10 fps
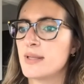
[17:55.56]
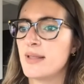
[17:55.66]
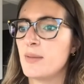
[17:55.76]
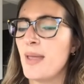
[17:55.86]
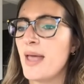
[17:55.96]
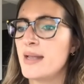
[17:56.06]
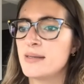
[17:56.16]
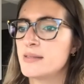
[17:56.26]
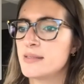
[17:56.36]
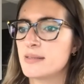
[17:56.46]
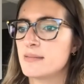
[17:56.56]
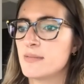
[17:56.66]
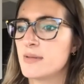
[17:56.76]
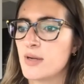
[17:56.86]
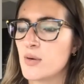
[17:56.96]
append
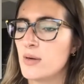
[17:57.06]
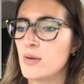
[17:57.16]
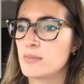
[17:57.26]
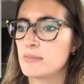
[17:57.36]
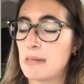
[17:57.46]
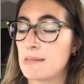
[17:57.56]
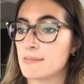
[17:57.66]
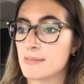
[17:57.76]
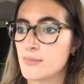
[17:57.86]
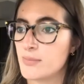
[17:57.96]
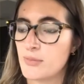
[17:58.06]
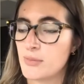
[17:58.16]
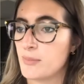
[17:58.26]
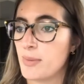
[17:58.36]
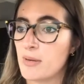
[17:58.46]
their own, I don't know, through
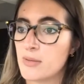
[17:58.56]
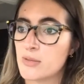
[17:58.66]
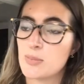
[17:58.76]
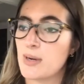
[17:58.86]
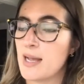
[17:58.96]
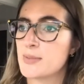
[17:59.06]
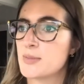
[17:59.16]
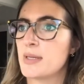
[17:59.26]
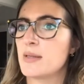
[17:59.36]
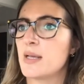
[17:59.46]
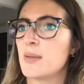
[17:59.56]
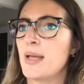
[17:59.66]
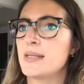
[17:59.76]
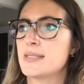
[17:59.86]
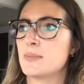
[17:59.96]
their partners perhaps, but they
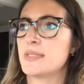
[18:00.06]
append some